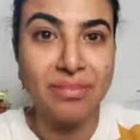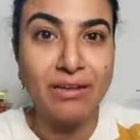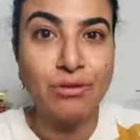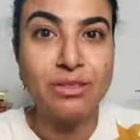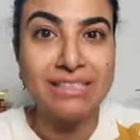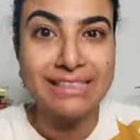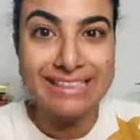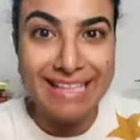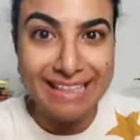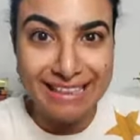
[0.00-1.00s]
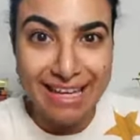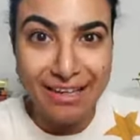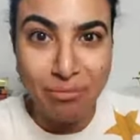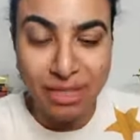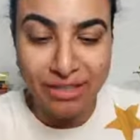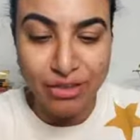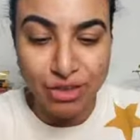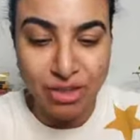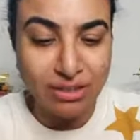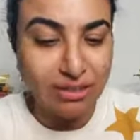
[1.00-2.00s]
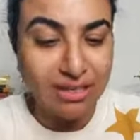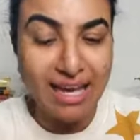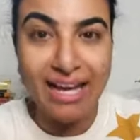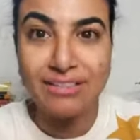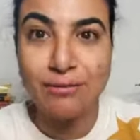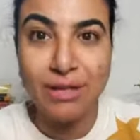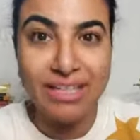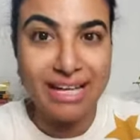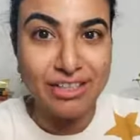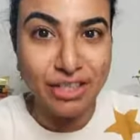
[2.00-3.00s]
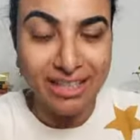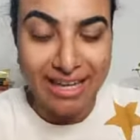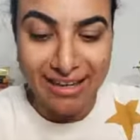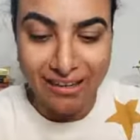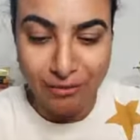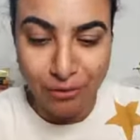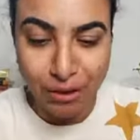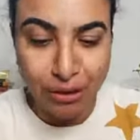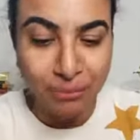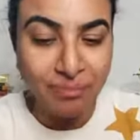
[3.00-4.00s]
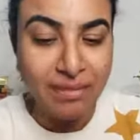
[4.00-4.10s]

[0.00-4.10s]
They have to sustain their image as a financial caregiver.